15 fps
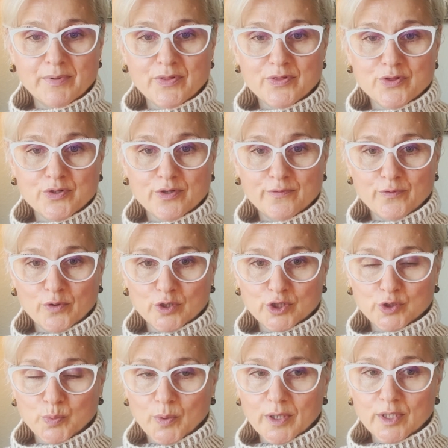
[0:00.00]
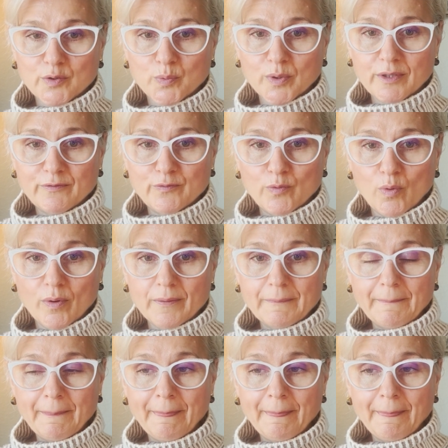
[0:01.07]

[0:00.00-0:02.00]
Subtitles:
31st, 2024,